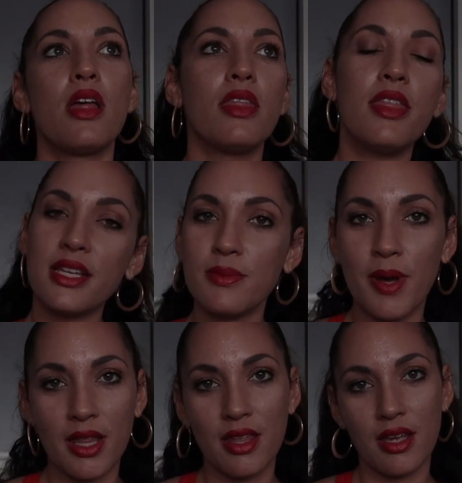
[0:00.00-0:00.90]
this
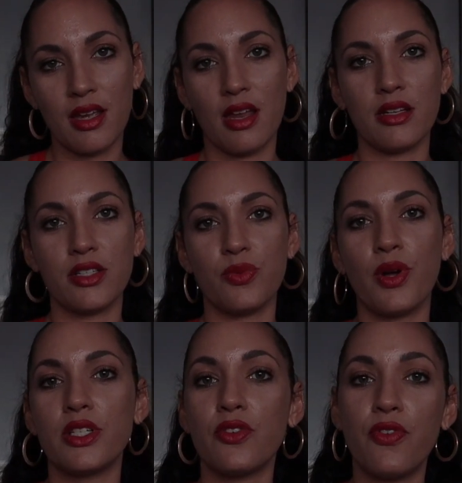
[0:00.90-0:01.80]
month I kind of just
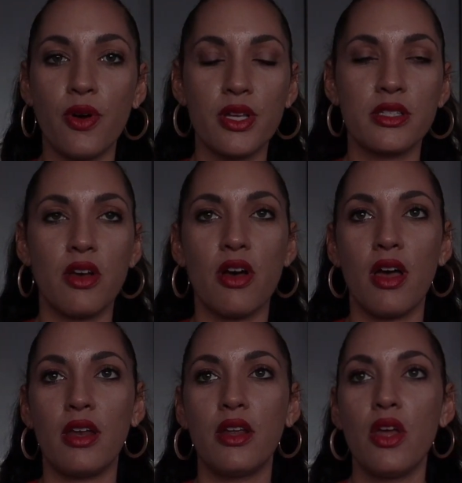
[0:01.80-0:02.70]
wanted to focus
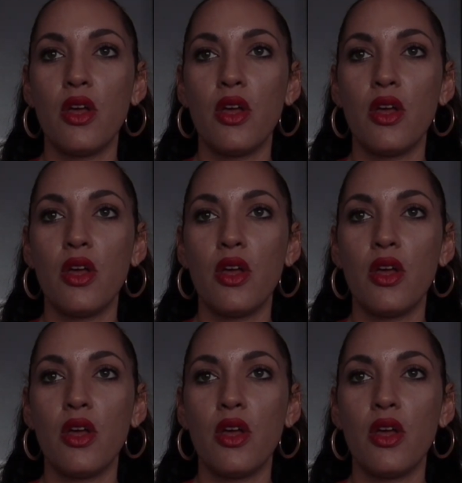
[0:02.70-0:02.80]
on